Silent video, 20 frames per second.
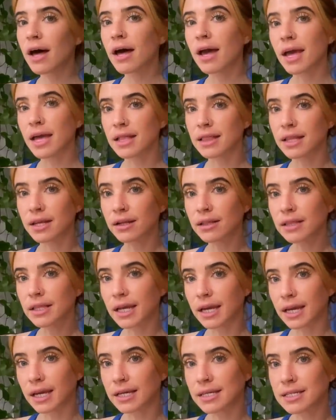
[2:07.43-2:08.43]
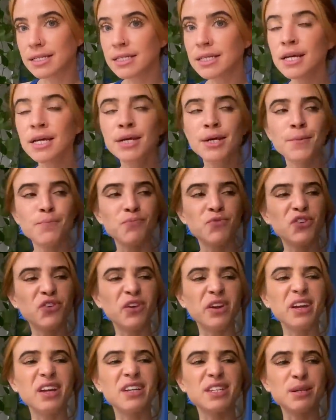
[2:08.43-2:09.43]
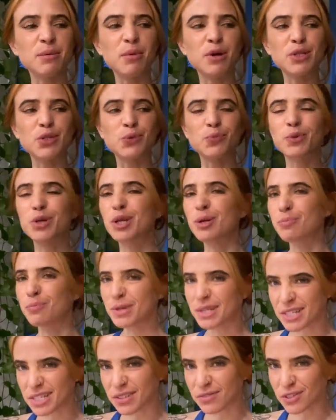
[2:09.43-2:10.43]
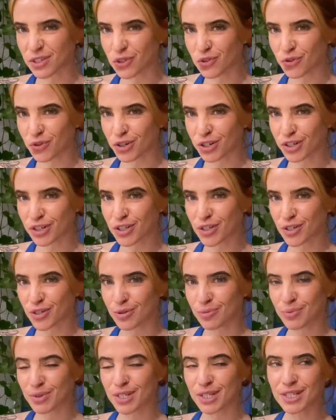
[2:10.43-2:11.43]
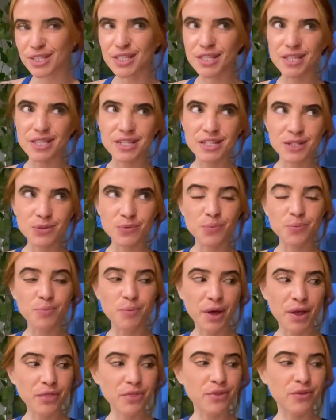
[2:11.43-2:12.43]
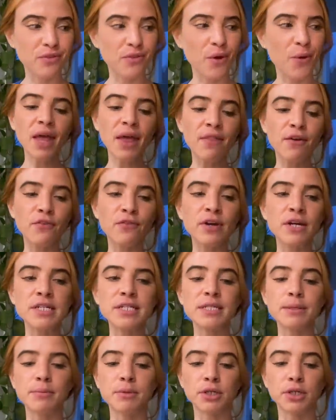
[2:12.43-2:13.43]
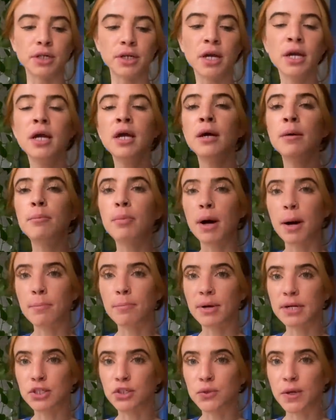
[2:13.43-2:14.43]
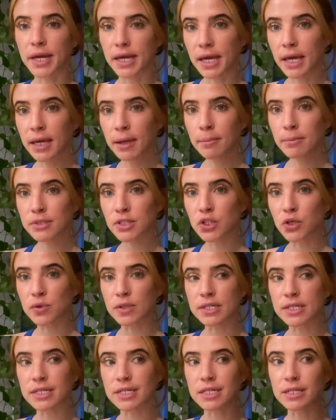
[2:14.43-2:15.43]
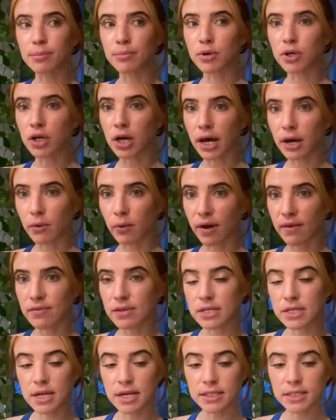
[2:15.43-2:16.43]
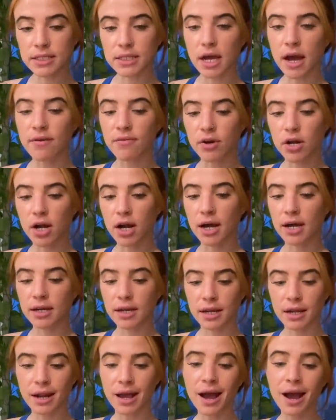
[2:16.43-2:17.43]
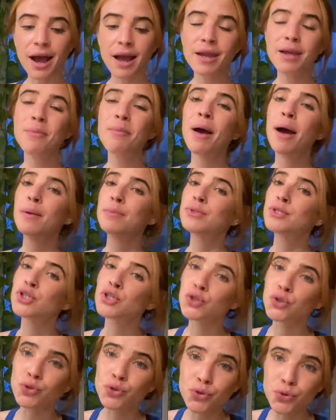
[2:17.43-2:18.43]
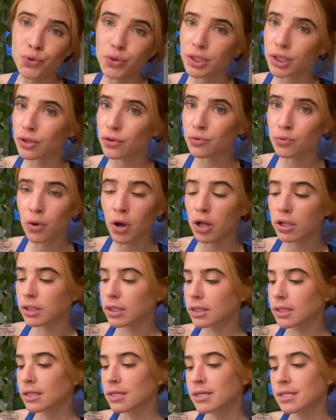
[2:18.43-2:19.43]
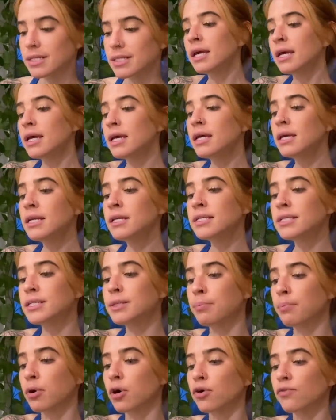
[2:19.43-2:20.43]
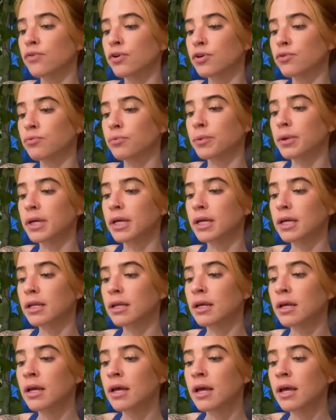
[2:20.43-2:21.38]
a Little Land. It's funny because I'm also reading Beasts of Extraordinary Circumstance this month, so they're very similar. But by Joo-hae Kim, so this is the book I don't have the dust cover on, and I am absolutely enthralled in this. It is the perfect read